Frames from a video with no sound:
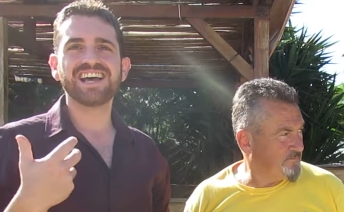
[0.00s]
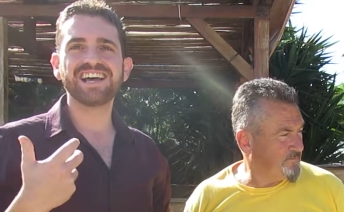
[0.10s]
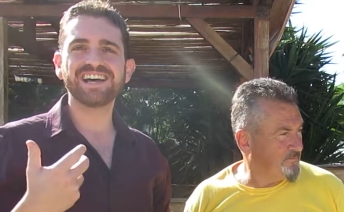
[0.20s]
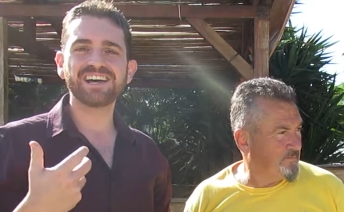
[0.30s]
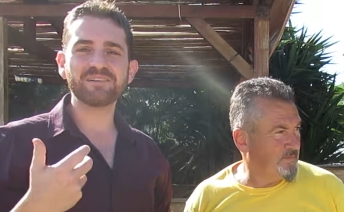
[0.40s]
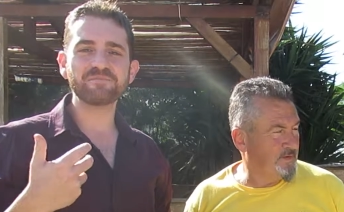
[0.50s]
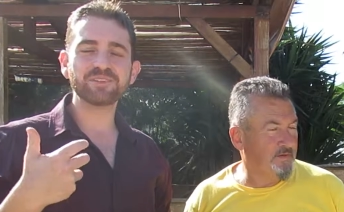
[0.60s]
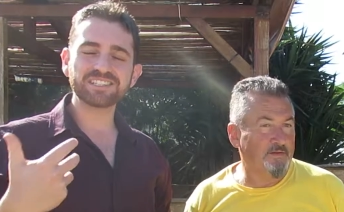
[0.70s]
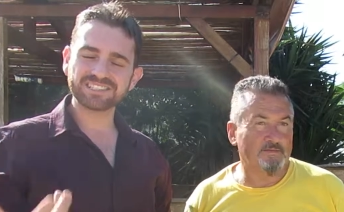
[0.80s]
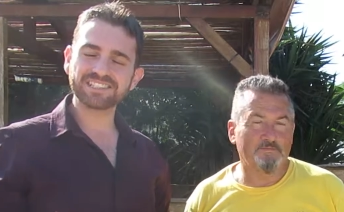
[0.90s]

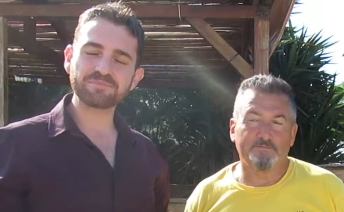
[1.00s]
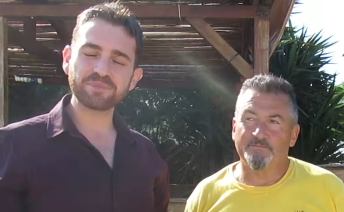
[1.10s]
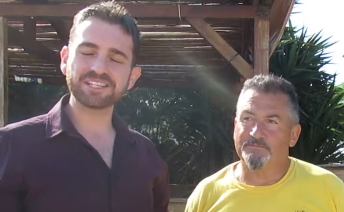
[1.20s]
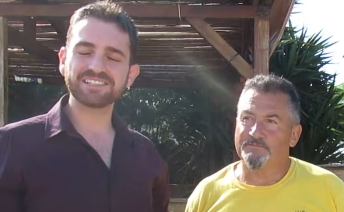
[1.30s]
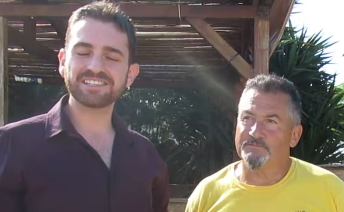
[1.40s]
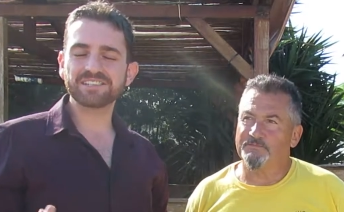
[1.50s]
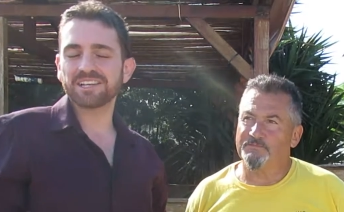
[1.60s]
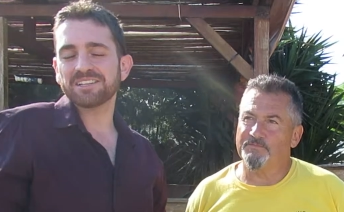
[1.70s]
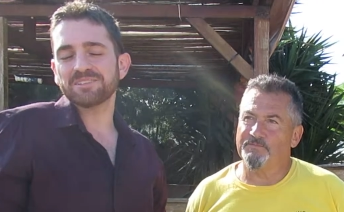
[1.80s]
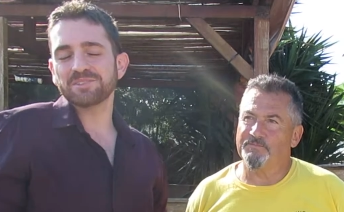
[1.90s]
Speaker 1: It's a big thing you
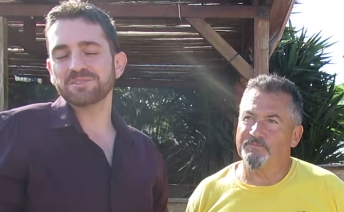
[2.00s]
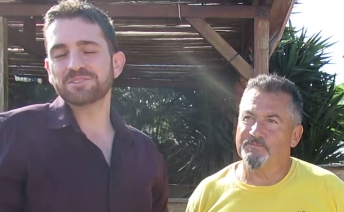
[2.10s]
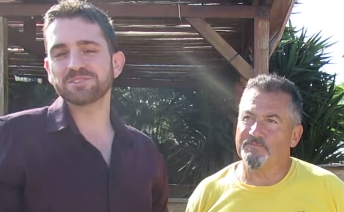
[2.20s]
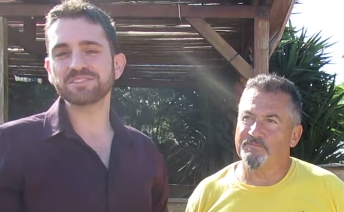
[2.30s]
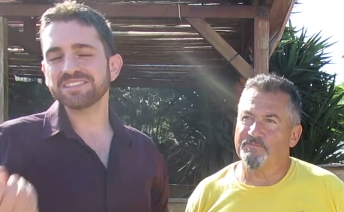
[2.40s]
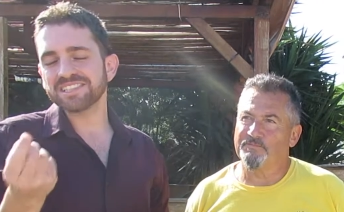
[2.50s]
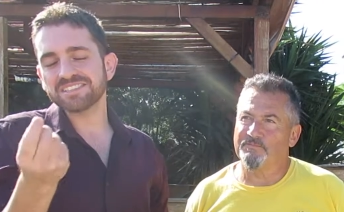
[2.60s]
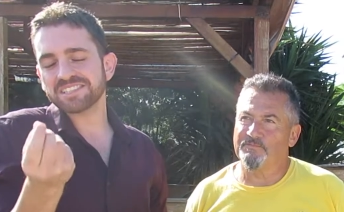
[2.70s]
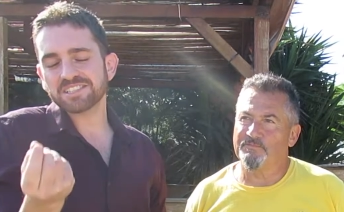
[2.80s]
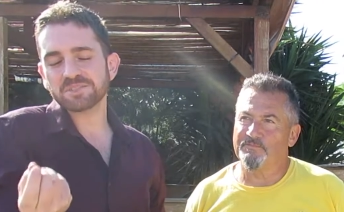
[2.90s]
can do too.
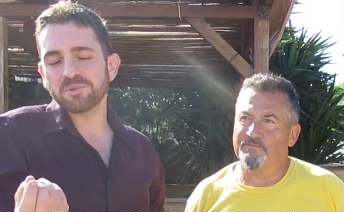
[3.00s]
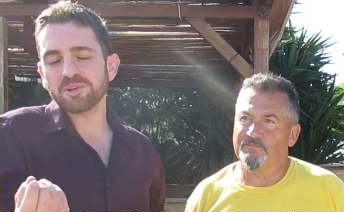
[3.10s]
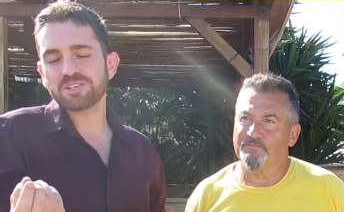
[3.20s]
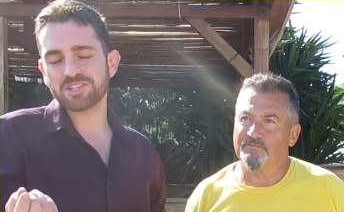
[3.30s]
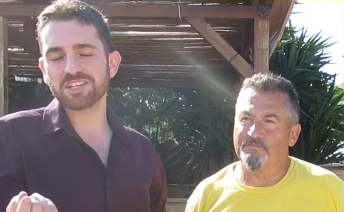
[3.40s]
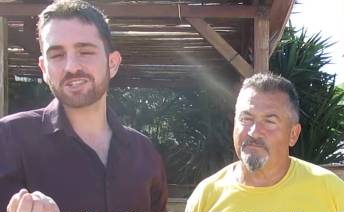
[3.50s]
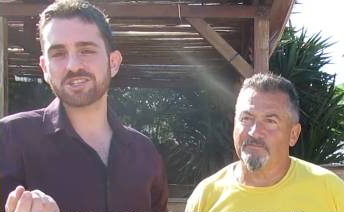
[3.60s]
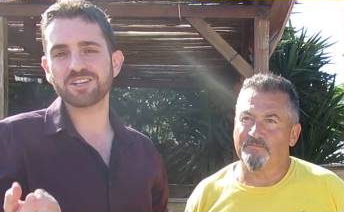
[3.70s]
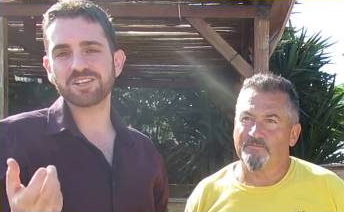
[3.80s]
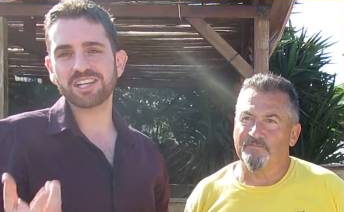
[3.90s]
It's a small
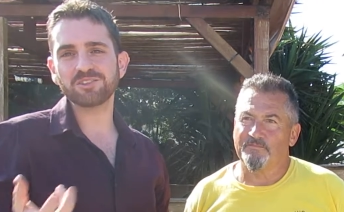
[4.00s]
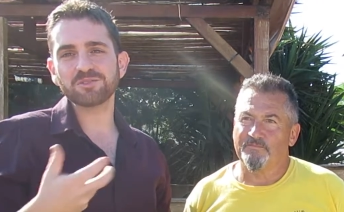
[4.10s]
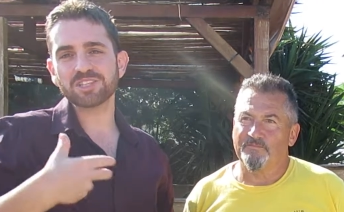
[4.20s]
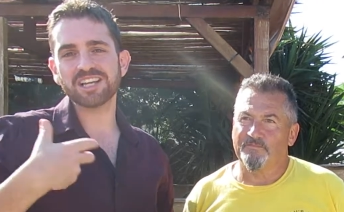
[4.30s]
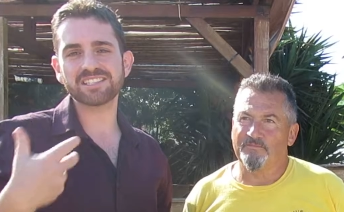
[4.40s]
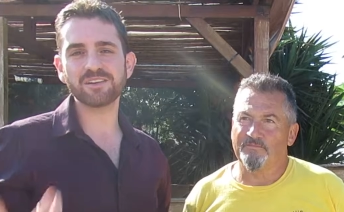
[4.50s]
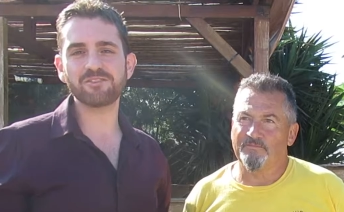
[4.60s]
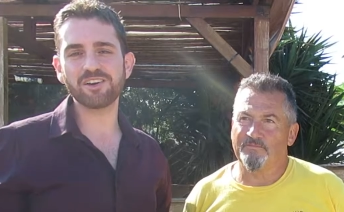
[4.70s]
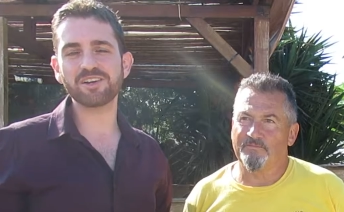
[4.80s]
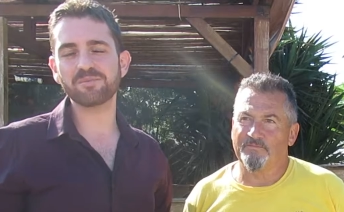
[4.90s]
gesture you can do which has a
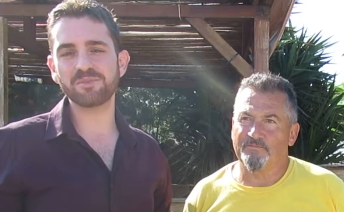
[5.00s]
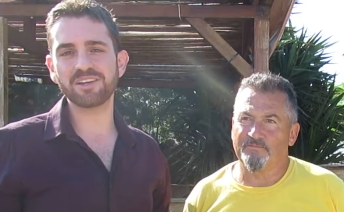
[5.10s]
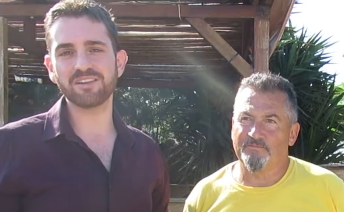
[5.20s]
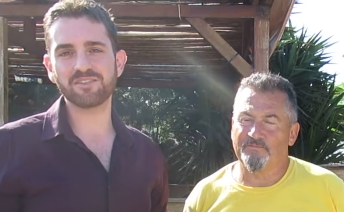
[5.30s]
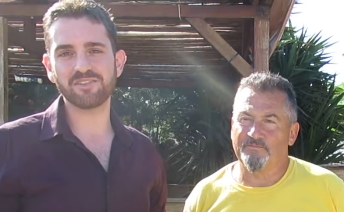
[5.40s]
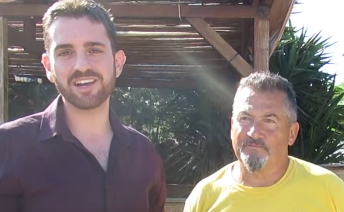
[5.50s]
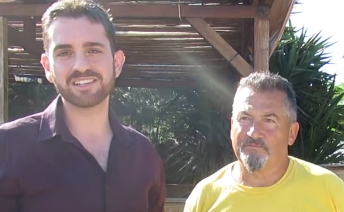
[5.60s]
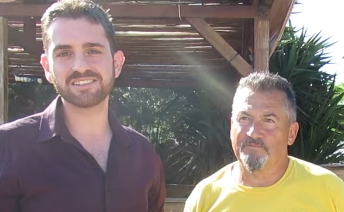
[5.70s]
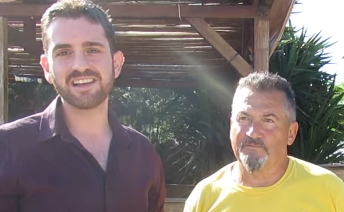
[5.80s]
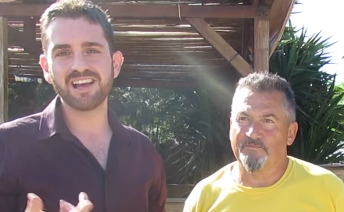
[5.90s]
very big
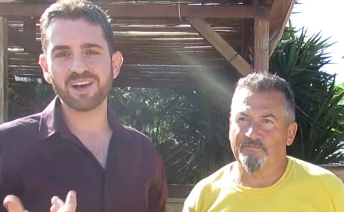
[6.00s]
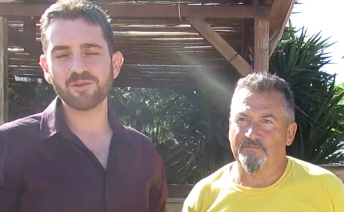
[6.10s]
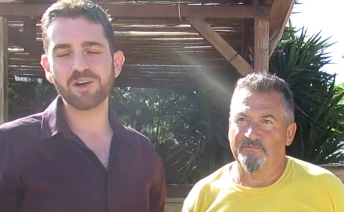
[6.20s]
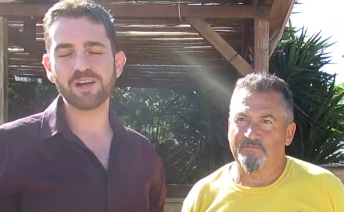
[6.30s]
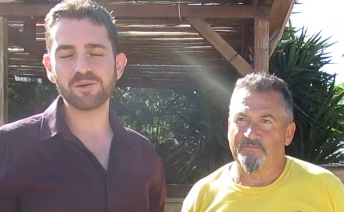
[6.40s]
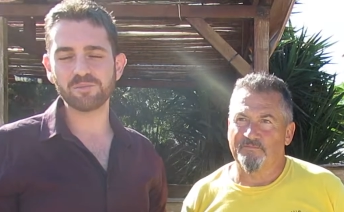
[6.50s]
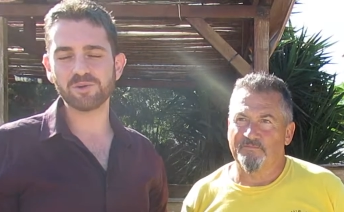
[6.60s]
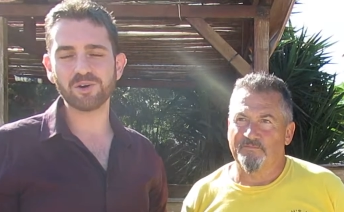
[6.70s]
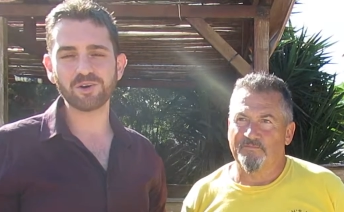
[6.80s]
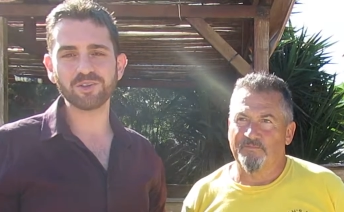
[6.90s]
effect on
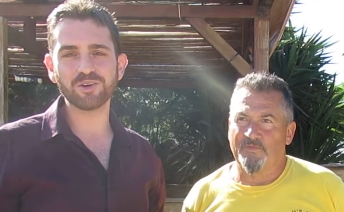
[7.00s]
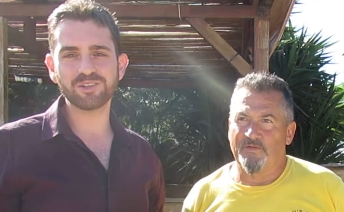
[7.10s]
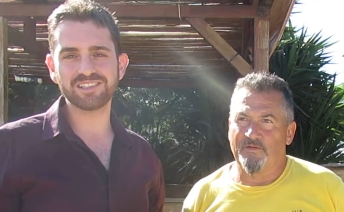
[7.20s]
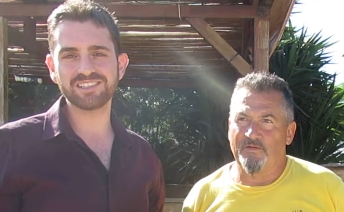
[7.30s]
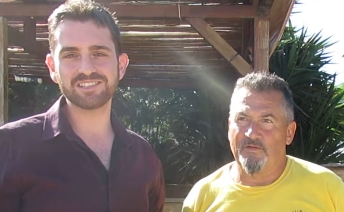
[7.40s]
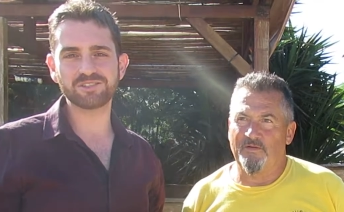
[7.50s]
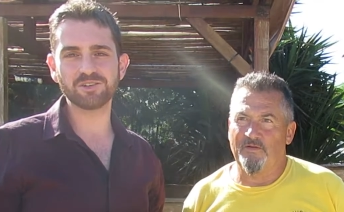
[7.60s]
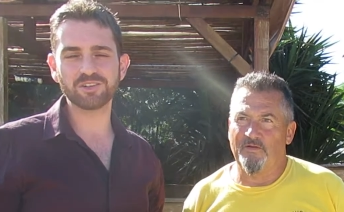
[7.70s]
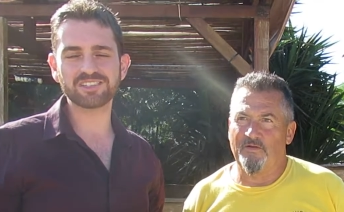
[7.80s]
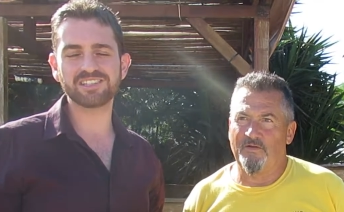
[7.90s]
all these
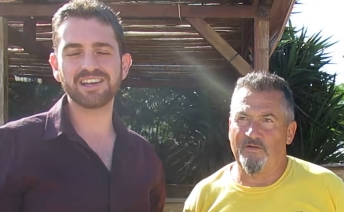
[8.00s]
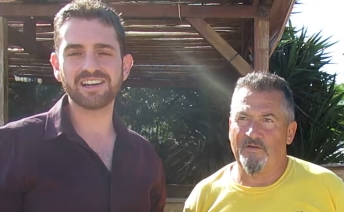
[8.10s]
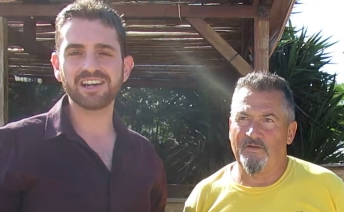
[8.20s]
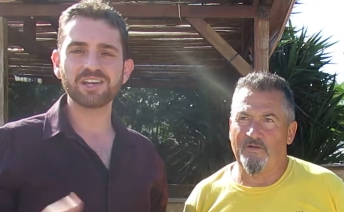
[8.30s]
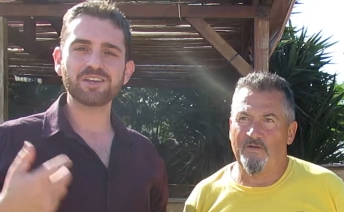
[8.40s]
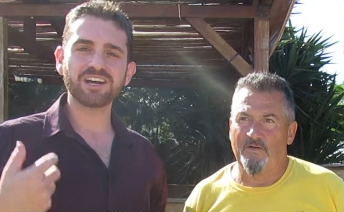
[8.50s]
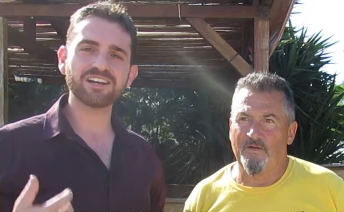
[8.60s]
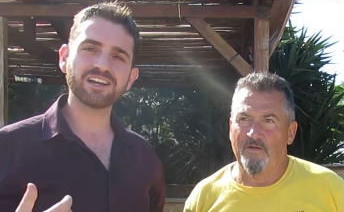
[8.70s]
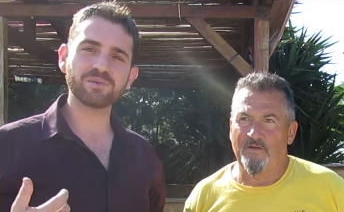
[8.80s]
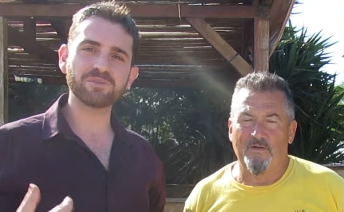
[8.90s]
dogs here. Can
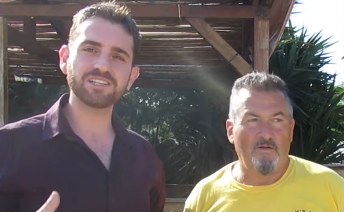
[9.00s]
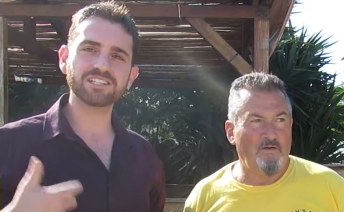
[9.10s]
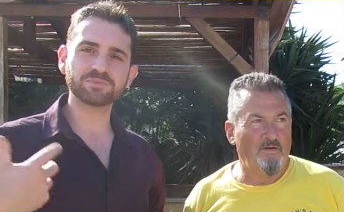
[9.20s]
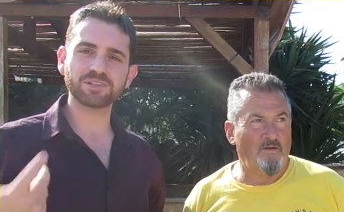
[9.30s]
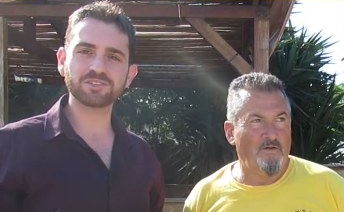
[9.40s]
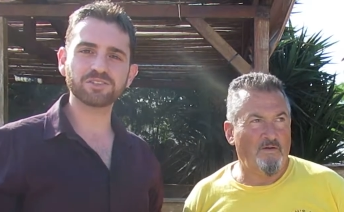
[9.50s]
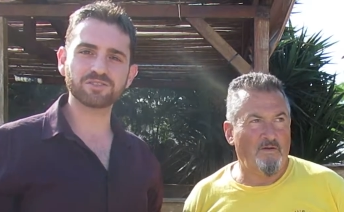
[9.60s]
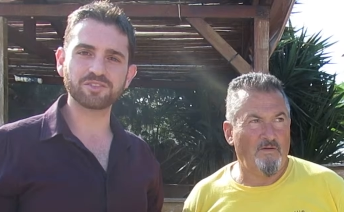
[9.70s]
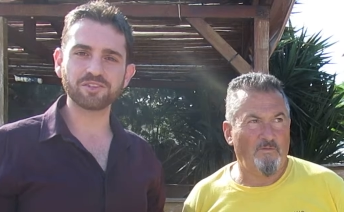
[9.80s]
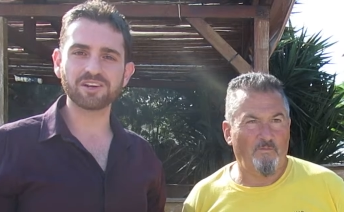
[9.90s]
come in as part
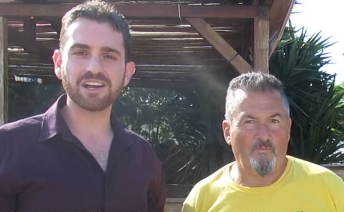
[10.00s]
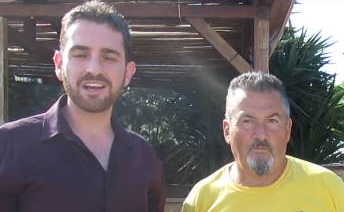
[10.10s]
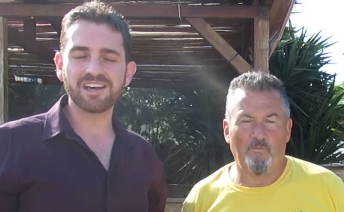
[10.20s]
of your